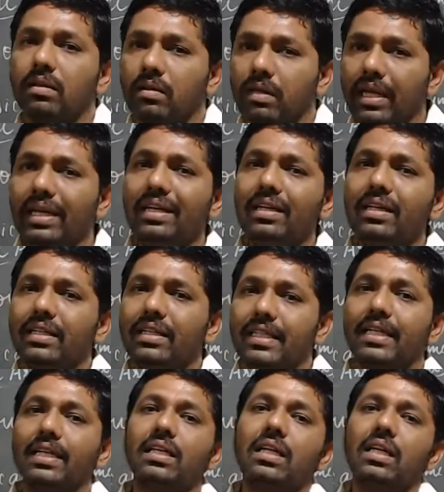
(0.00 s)
In
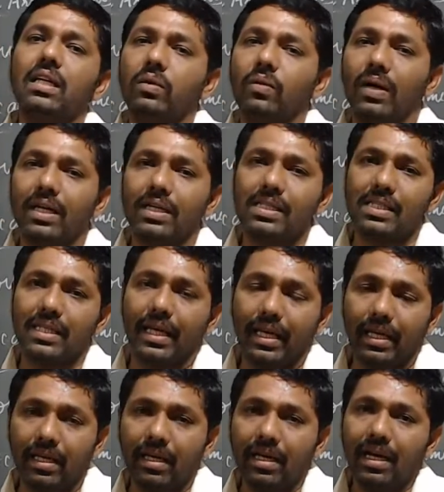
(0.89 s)
general, you are
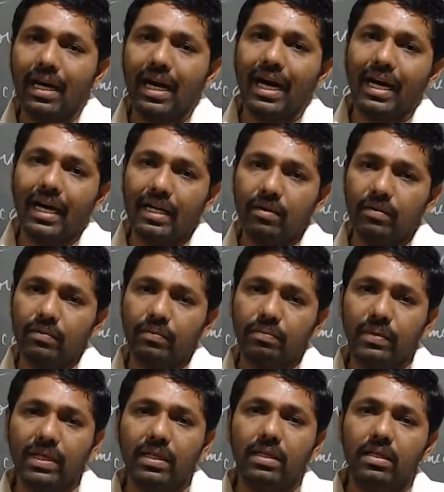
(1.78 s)
saying, I had
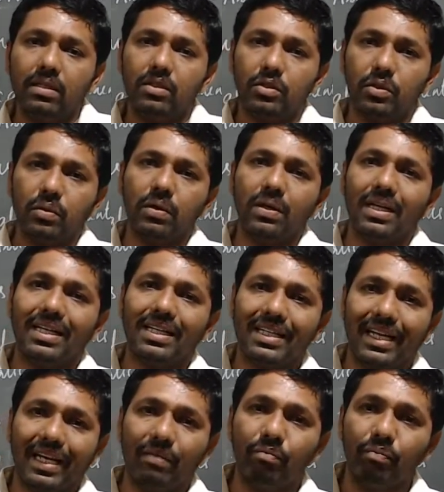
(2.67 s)
been to a
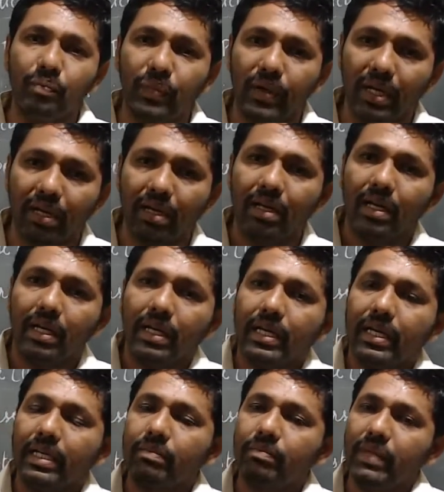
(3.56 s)
temple.
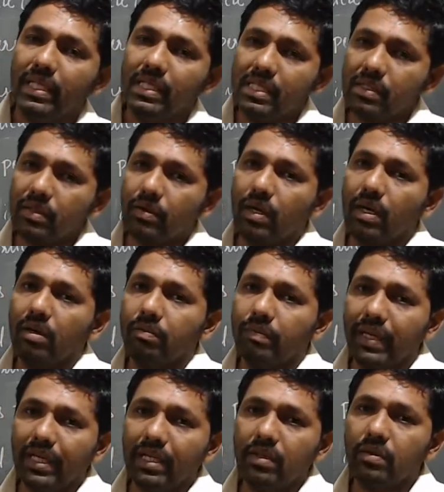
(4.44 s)
It means you
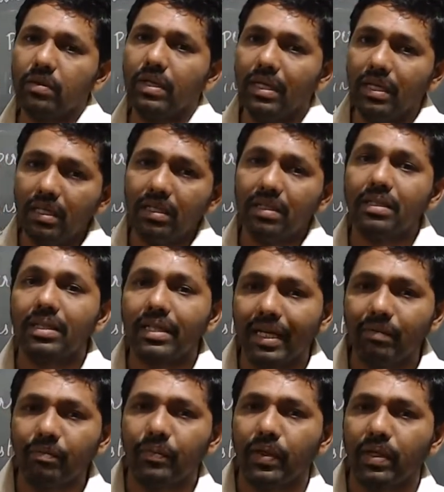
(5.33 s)
have been to a
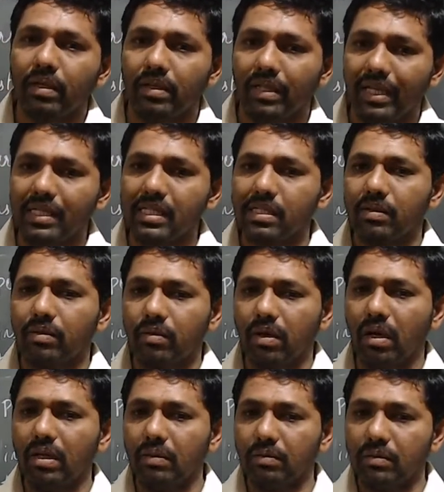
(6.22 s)
temple. That's
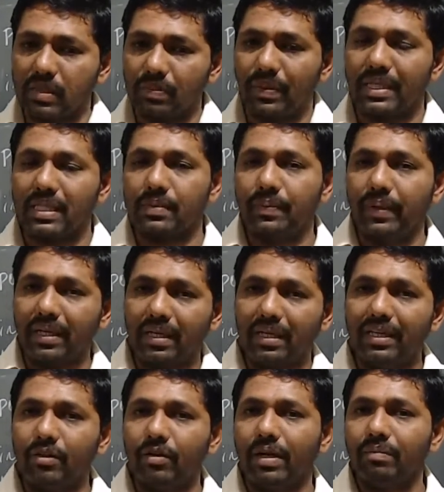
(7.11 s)
not
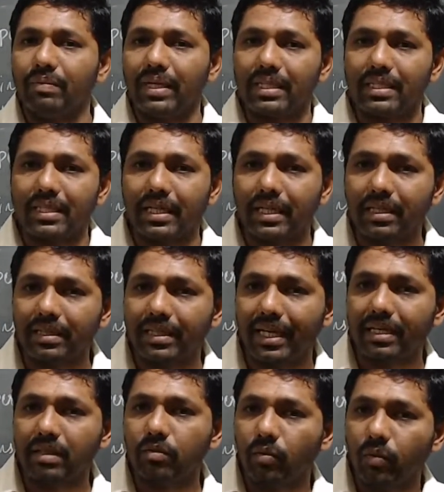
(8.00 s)
specifically you are mentioning
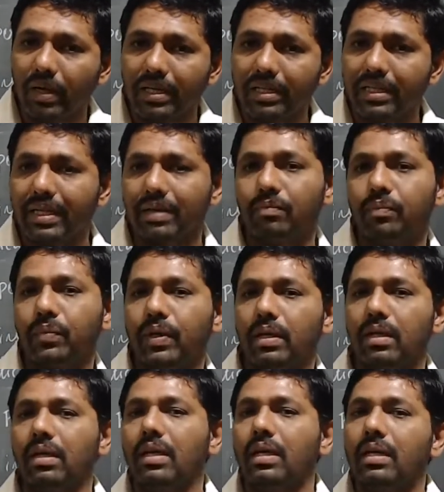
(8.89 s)
that one
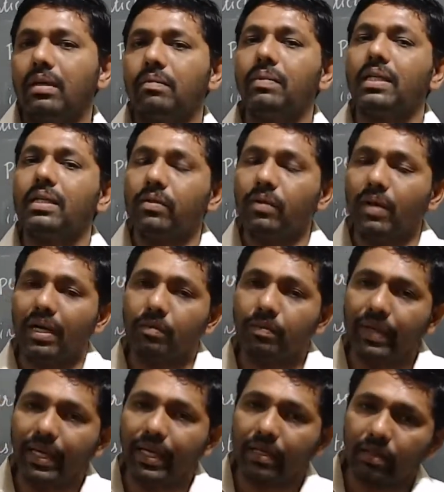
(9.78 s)
temple, but you
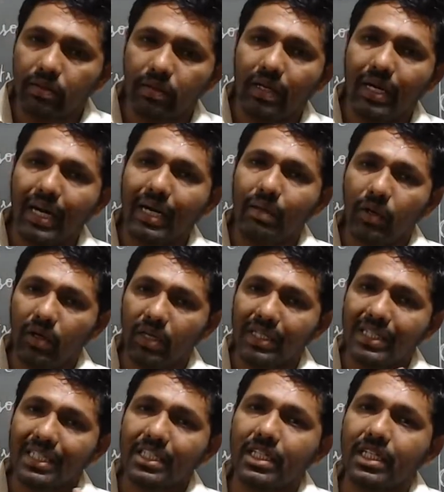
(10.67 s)
have been to. I brought
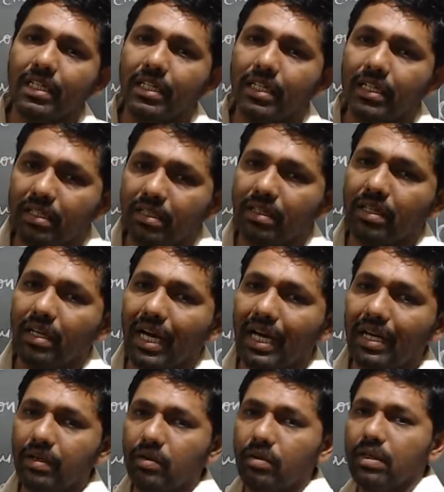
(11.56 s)
a shirt.
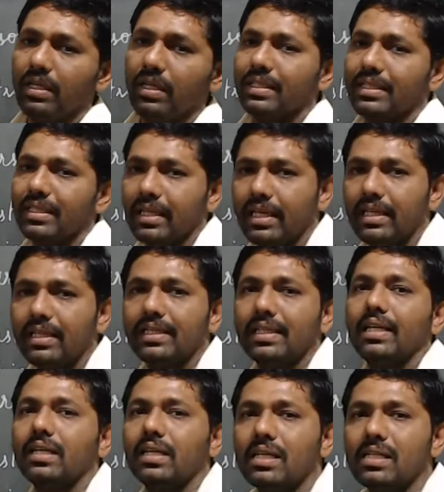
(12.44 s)
You are in
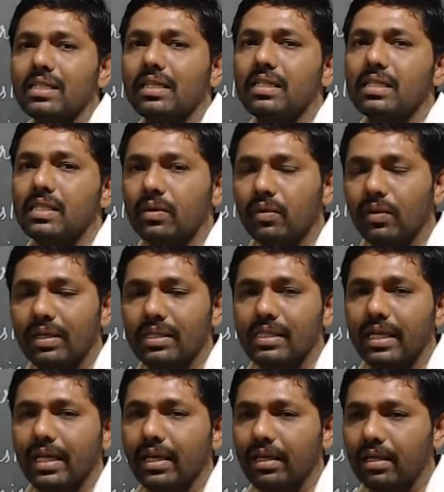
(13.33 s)
general sense you are
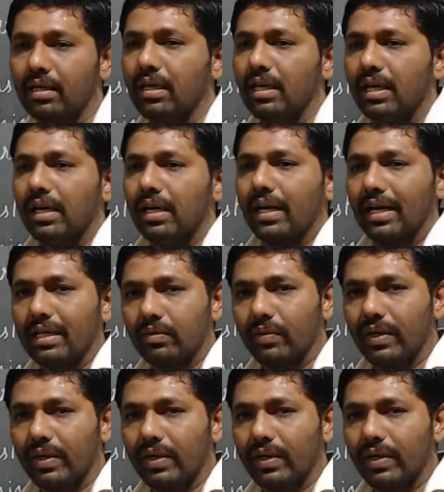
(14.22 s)
saying, right?